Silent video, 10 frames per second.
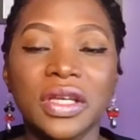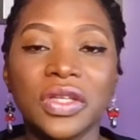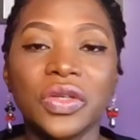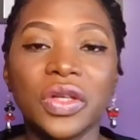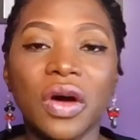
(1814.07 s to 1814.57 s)

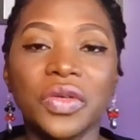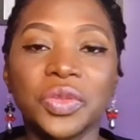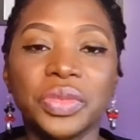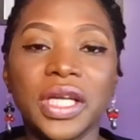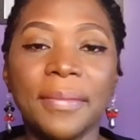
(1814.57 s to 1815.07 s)
you can always
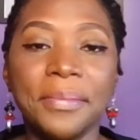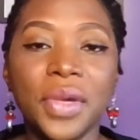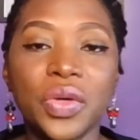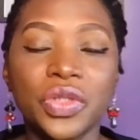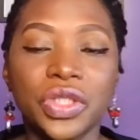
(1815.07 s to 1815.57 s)
bring a
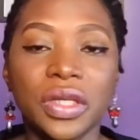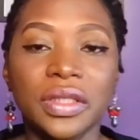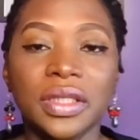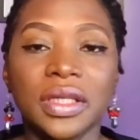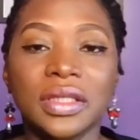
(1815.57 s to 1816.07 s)

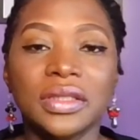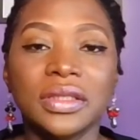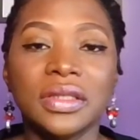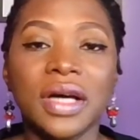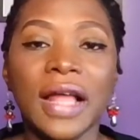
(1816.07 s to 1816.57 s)
motion
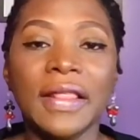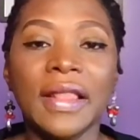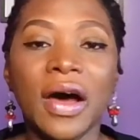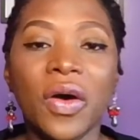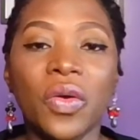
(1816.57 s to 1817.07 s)
to
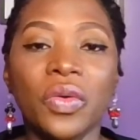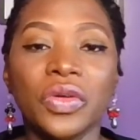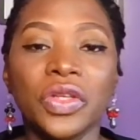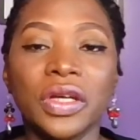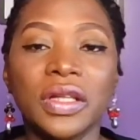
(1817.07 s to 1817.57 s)
allow
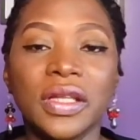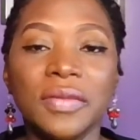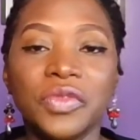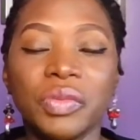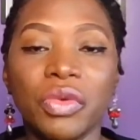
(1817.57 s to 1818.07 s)
your
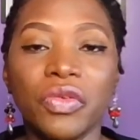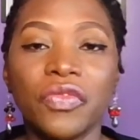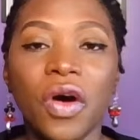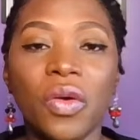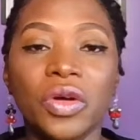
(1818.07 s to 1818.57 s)
claim to move
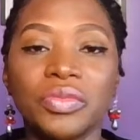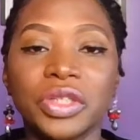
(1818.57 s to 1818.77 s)
forward.